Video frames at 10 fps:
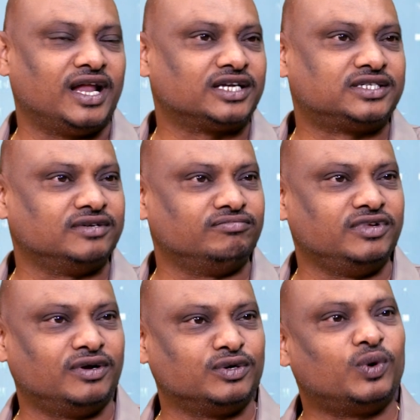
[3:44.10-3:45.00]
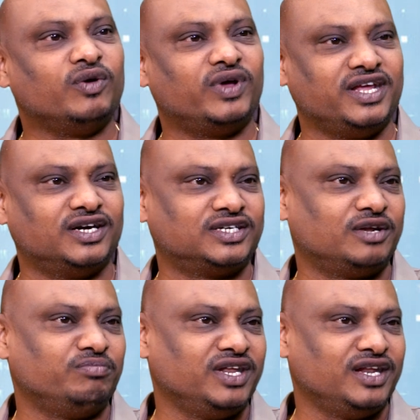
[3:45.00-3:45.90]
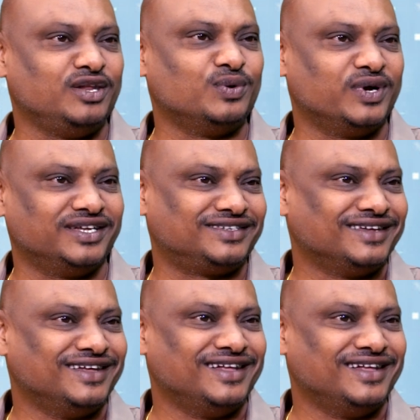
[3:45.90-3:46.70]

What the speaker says: last 21 years I've been in US,